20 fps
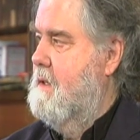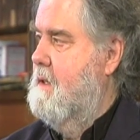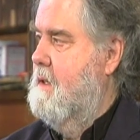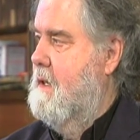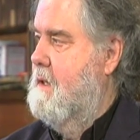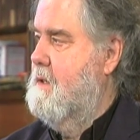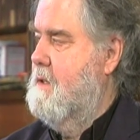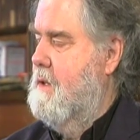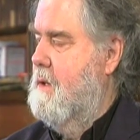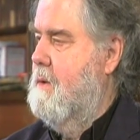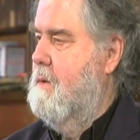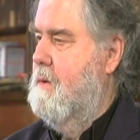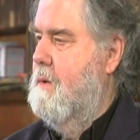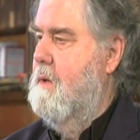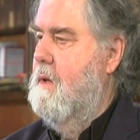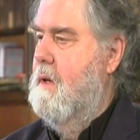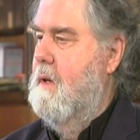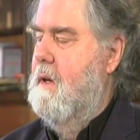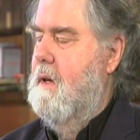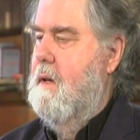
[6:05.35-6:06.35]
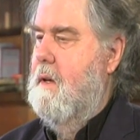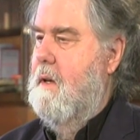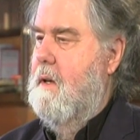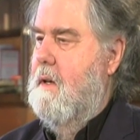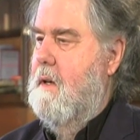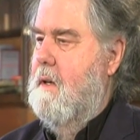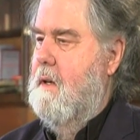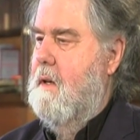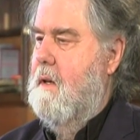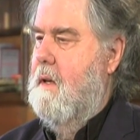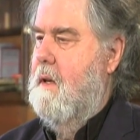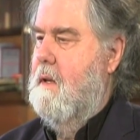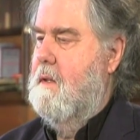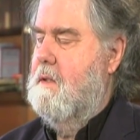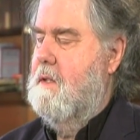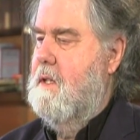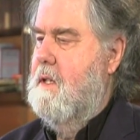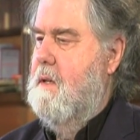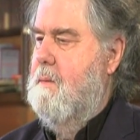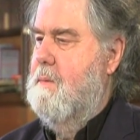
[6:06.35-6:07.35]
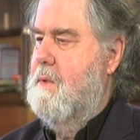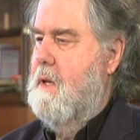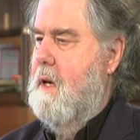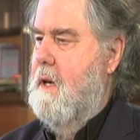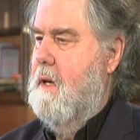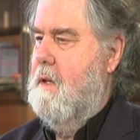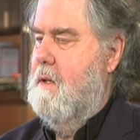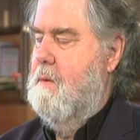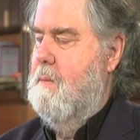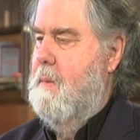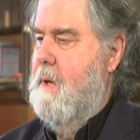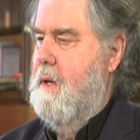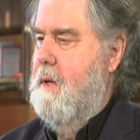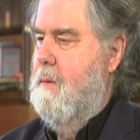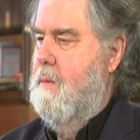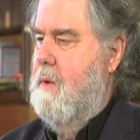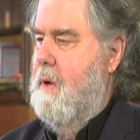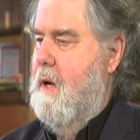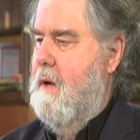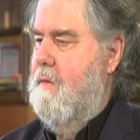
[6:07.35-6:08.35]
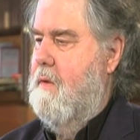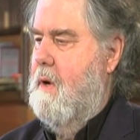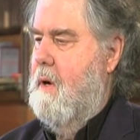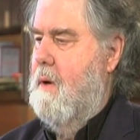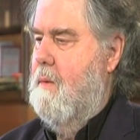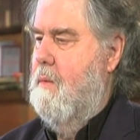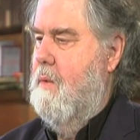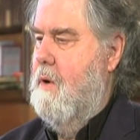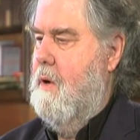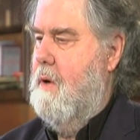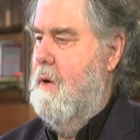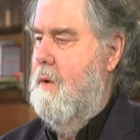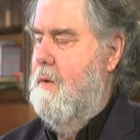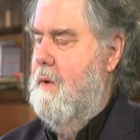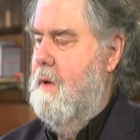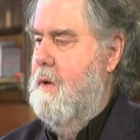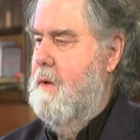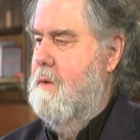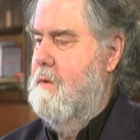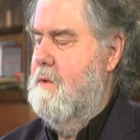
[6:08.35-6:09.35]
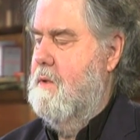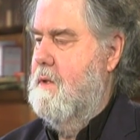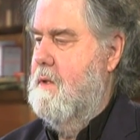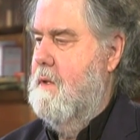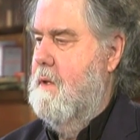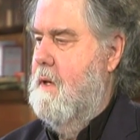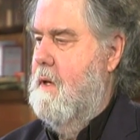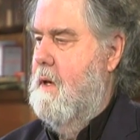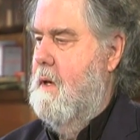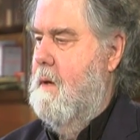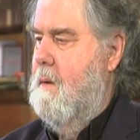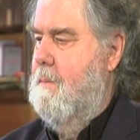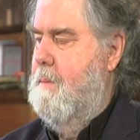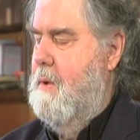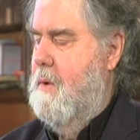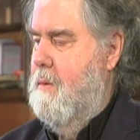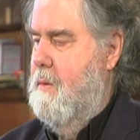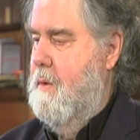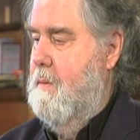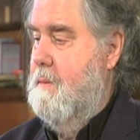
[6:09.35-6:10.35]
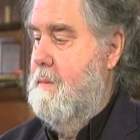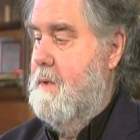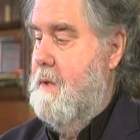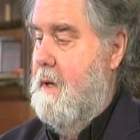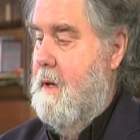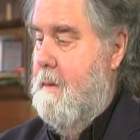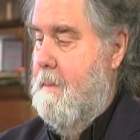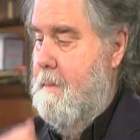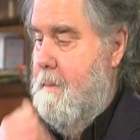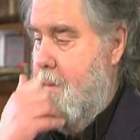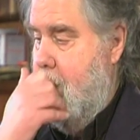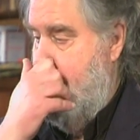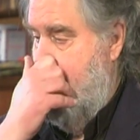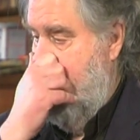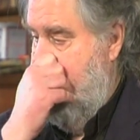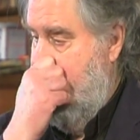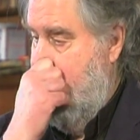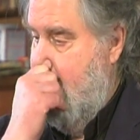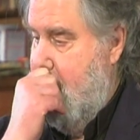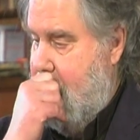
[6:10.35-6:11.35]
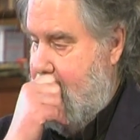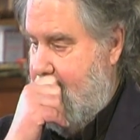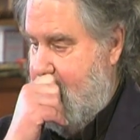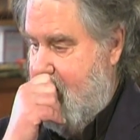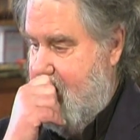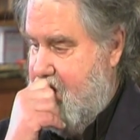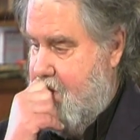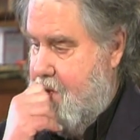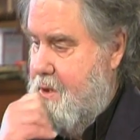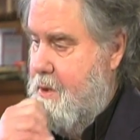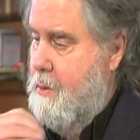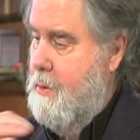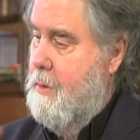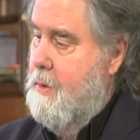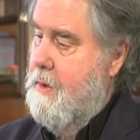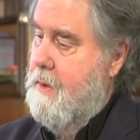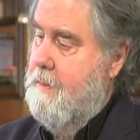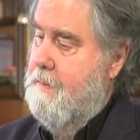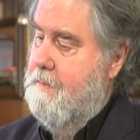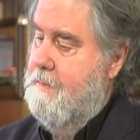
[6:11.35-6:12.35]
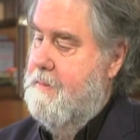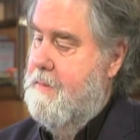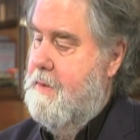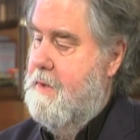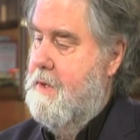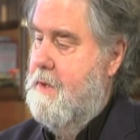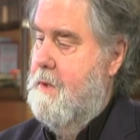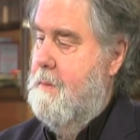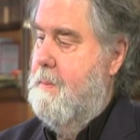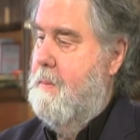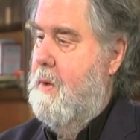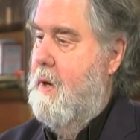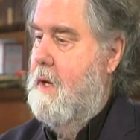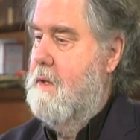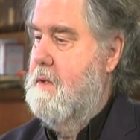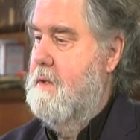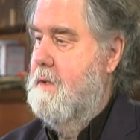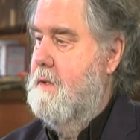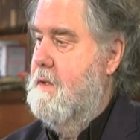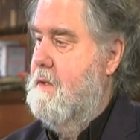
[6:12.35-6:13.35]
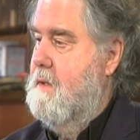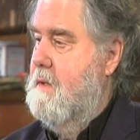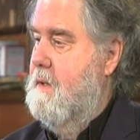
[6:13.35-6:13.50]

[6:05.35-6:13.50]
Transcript: And so it seems like to me, whenever I work on those poems, I'm restored to the presence